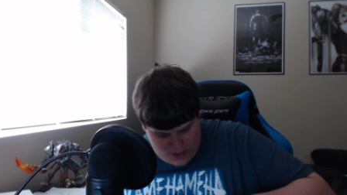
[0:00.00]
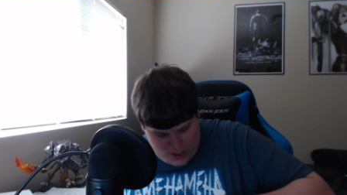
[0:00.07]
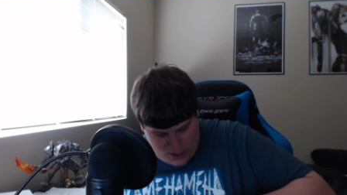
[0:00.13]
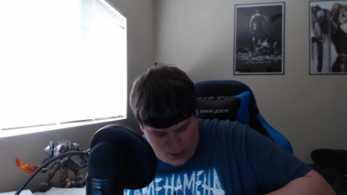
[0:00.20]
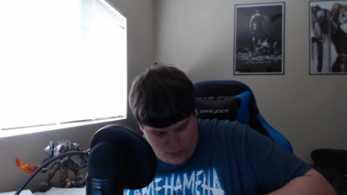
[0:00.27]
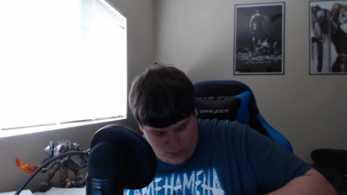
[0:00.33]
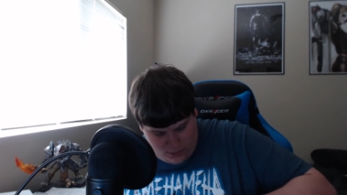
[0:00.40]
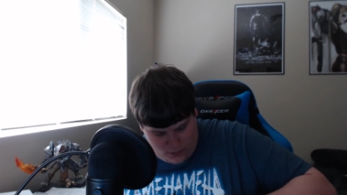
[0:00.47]

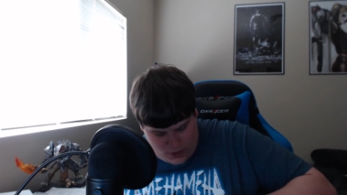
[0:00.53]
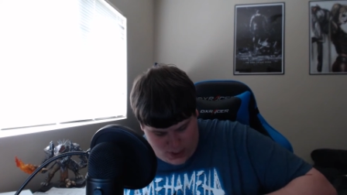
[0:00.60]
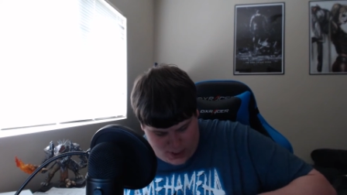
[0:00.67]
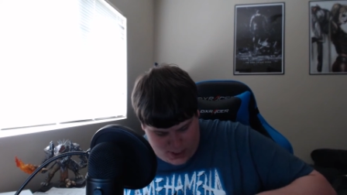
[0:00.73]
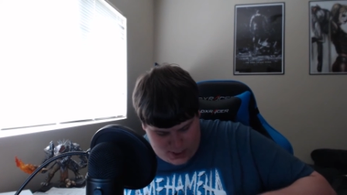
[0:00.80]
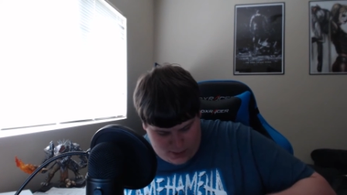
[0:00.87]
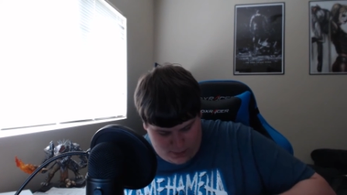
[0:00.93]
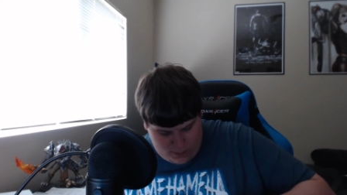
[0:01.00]
there,
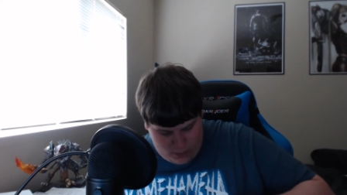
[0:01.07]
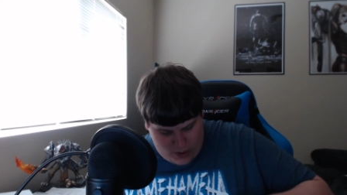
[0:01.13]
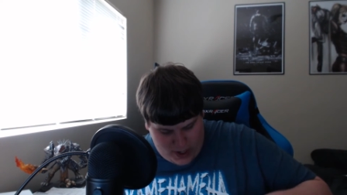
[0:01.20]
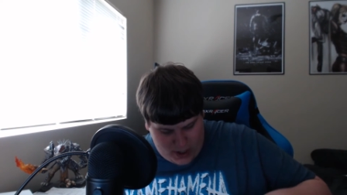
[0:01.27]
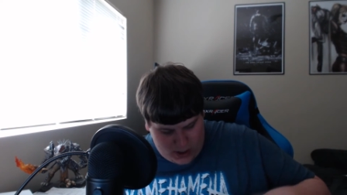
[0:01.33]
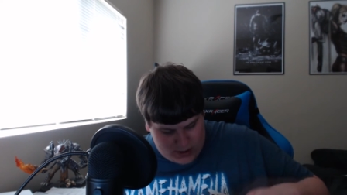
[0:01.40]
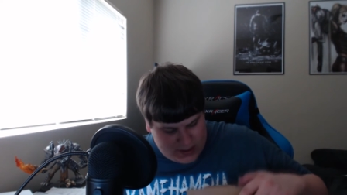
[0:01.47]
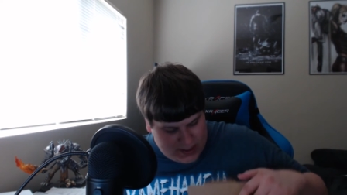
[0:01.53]
right
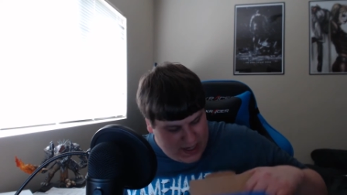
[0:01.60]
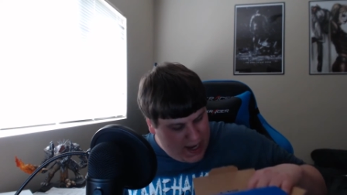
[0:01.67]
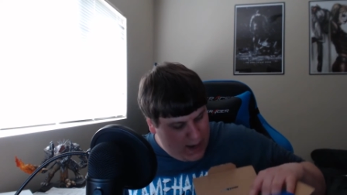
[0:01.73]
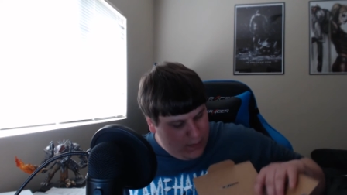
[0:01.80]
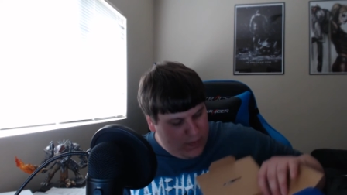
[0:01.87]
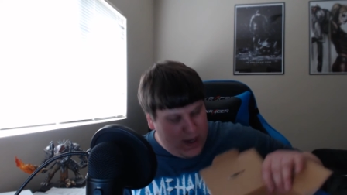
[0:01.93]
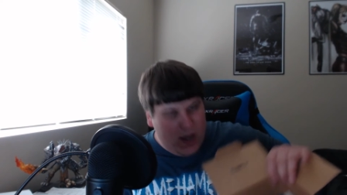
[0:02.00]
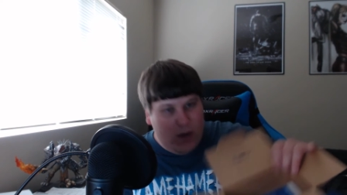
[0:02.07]
on
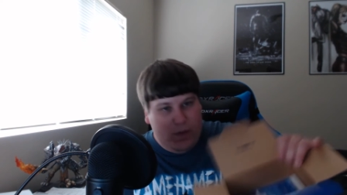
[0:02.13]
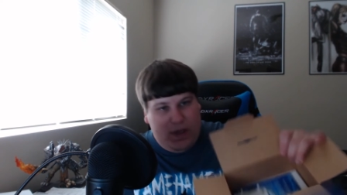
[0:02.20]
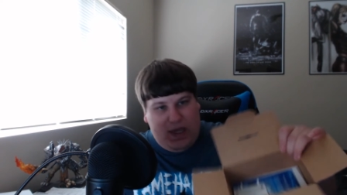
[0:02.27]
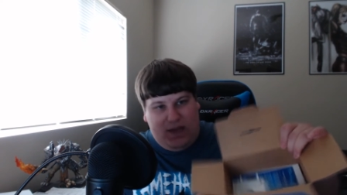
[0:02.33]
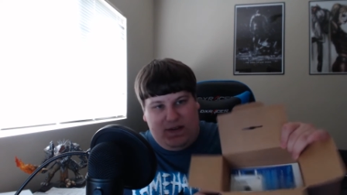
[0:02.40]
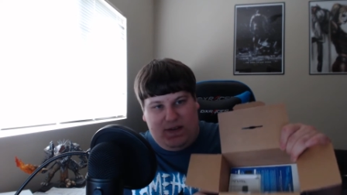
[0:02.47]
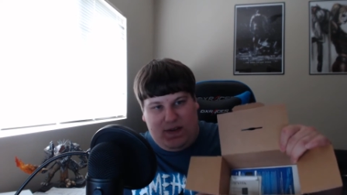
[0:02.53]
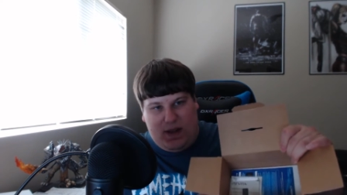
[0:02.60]
top now, we
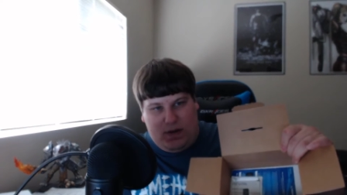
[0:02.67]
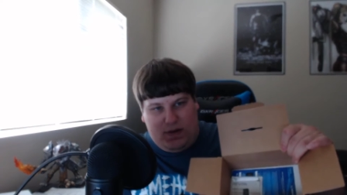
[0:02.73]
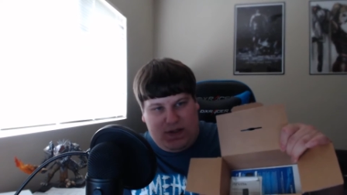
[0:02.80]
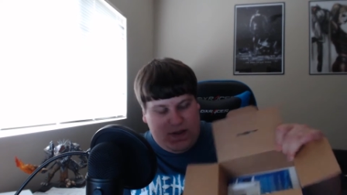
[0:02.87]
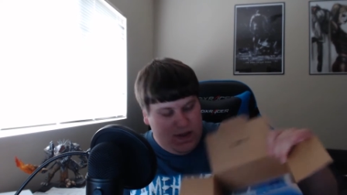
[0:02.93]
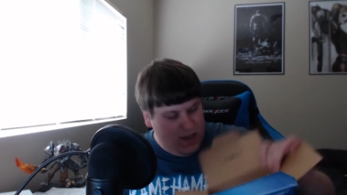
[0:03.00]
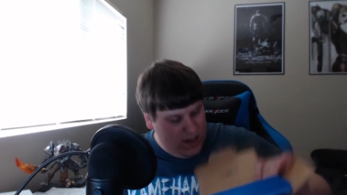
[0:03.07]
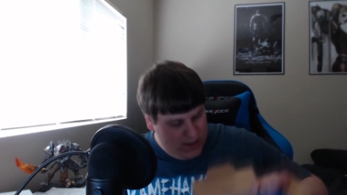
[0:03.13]
get down to
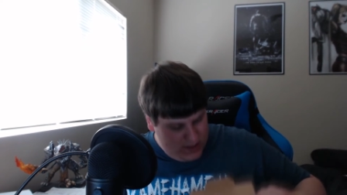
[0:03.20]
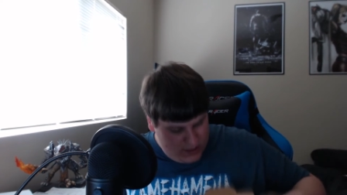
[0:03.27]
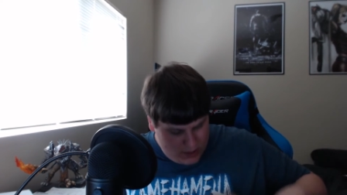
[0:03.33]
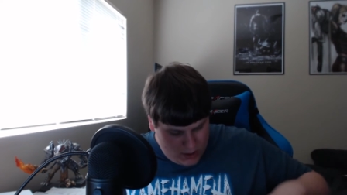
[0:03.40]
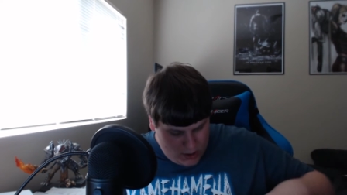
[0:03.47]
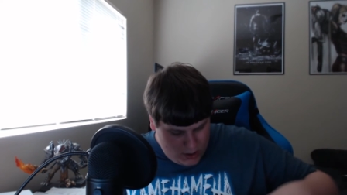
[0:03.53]
this.